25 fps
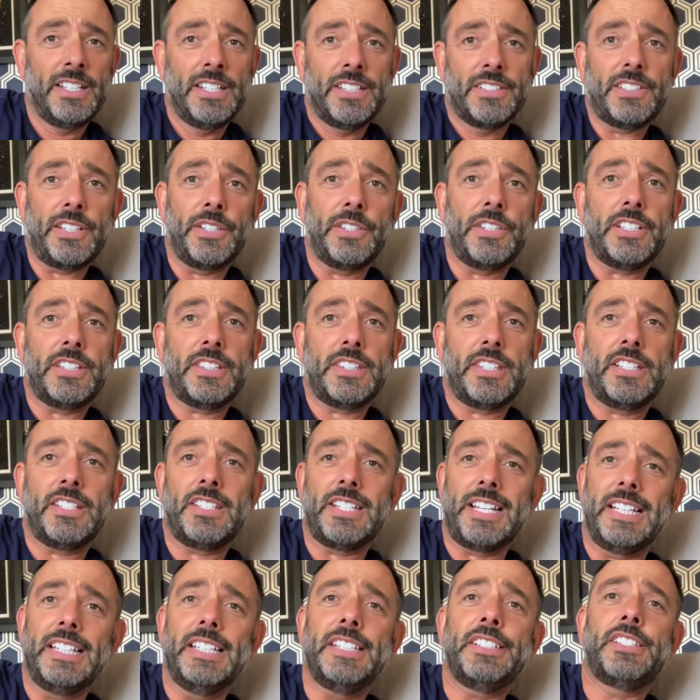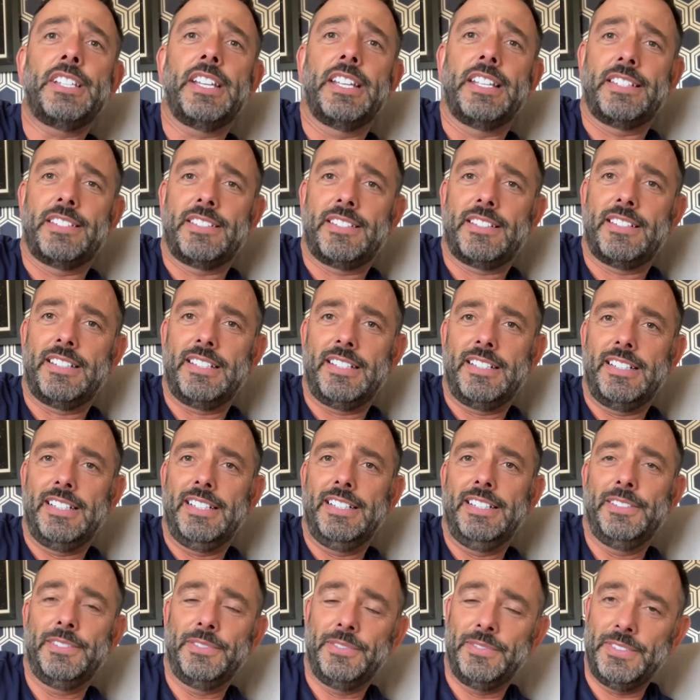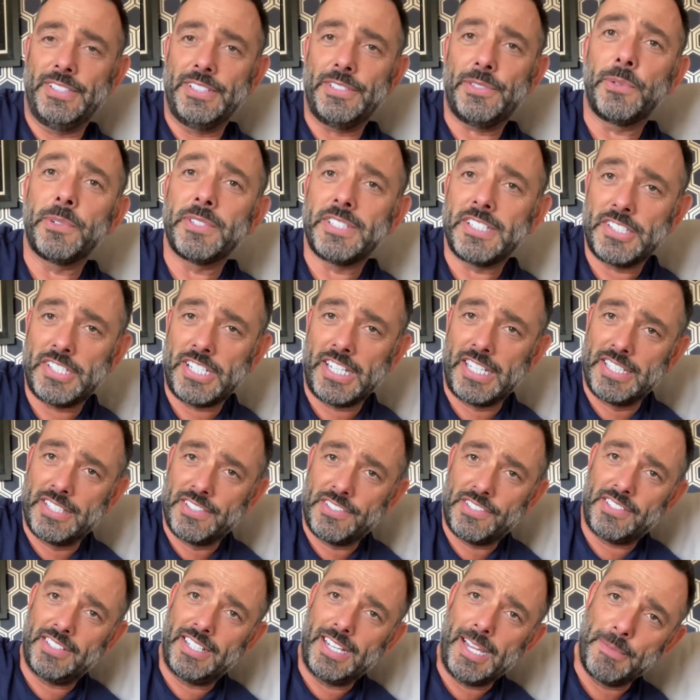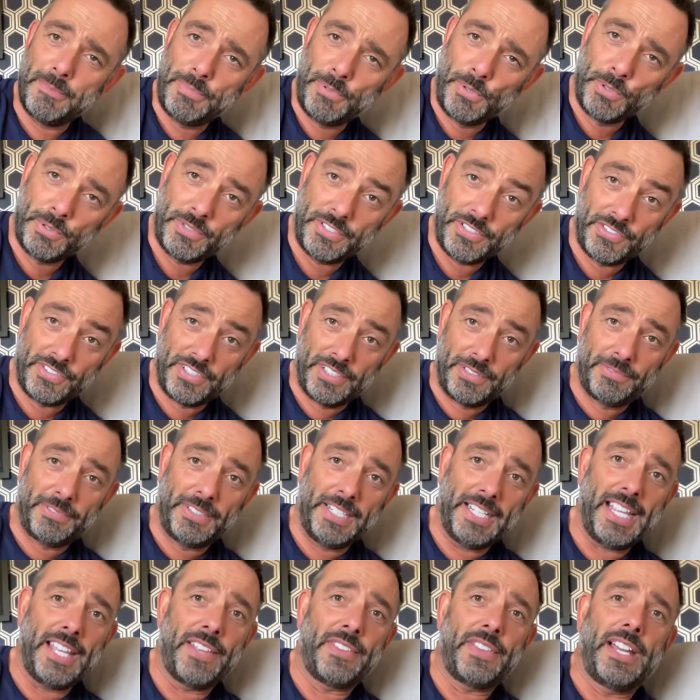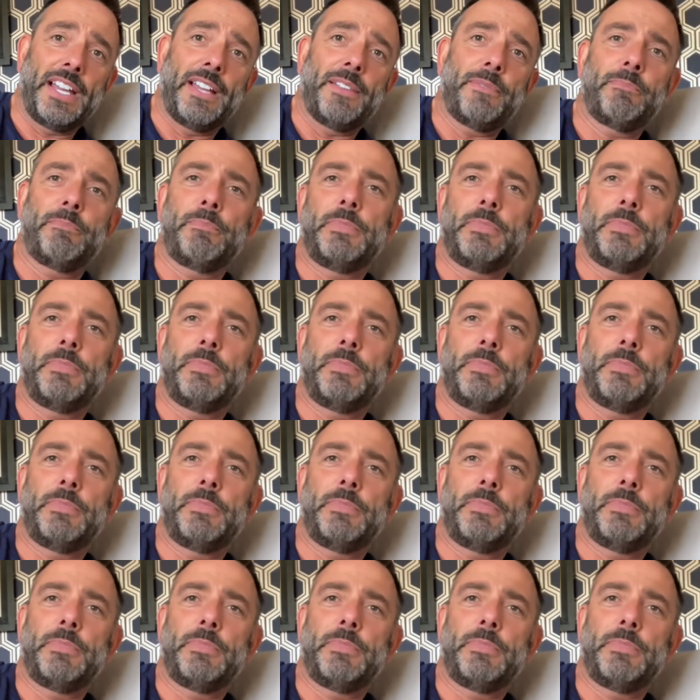So the challenge is, there's always a challenge, because I get bored of stuff. I get that.